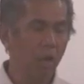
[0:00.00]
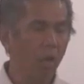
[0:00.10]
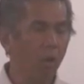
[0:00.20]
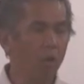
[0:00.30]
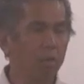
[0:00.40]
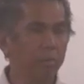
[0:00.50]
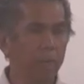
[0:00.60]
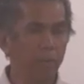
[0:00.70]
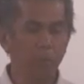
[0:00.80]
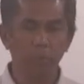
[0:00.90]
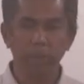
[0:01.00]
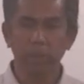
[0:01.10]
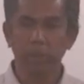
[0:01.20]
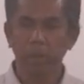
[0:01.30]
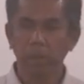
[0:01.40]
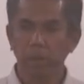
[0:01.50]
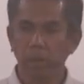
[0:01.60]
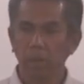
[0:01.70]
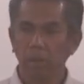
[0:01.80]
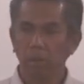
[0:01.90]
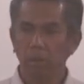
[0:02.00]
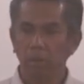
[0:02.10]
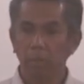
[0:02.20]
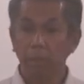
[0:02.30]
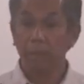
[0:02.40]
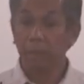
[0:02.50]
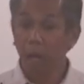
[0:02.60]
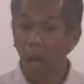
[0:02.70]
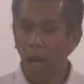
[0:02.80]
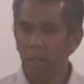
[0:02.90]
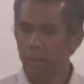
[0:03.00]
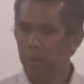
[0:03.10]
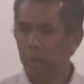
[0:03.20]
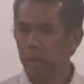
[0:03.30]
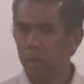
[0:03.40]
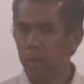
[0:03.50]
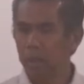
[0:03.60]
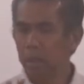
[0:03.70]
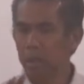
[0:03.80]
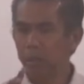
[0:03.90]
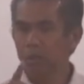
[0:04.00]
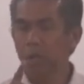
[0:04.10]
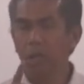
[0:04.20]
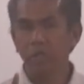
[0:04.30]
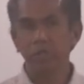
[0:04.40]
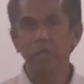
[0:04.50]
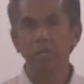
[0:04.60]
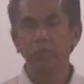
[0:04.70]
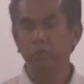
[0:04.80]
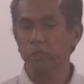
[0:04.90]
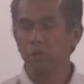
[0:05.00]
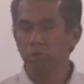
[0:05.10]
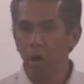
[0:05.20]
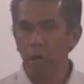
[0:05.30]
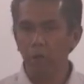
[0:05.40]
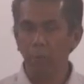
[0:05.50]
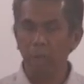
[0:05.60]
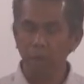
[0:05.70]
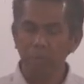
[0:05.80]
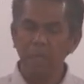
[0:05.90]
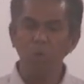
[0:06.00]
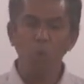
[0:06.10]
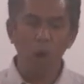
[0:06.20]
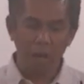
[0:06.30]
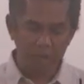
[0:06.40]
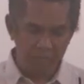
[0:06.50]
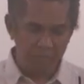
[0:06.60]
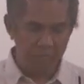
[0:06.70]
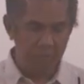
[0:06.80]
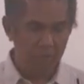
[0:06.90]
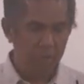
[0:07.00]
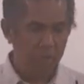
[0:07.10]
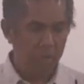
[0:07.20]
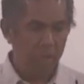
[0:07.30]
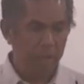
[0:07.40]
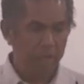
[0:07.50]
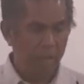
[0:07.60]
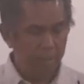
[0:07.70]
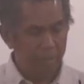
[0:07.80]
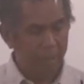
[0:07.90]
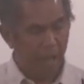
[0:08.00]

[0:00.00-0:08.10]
law may approve it, but God is listening to the cry of every wife and every